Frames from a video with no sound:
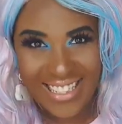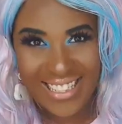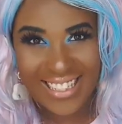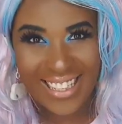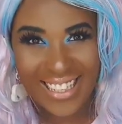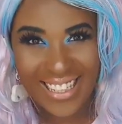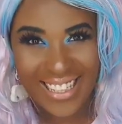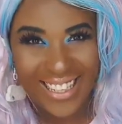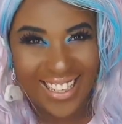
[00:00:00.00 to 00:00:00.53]

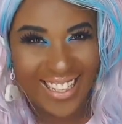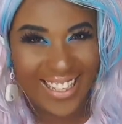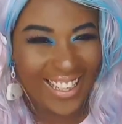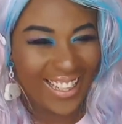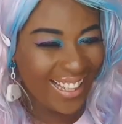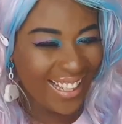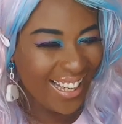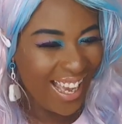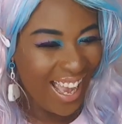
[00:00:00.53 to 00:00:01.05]

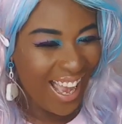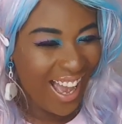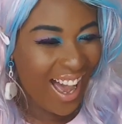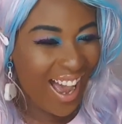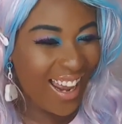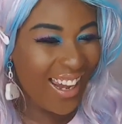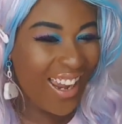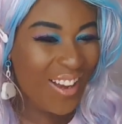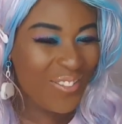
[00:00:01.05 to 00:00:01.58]

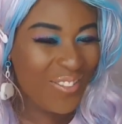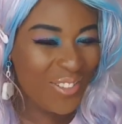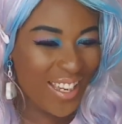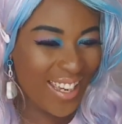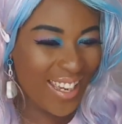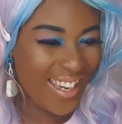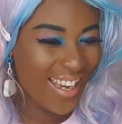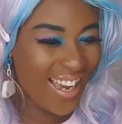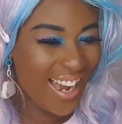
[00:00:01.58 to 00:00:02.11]
I love
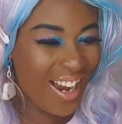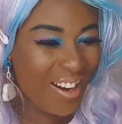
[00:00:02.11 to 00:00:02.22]
it.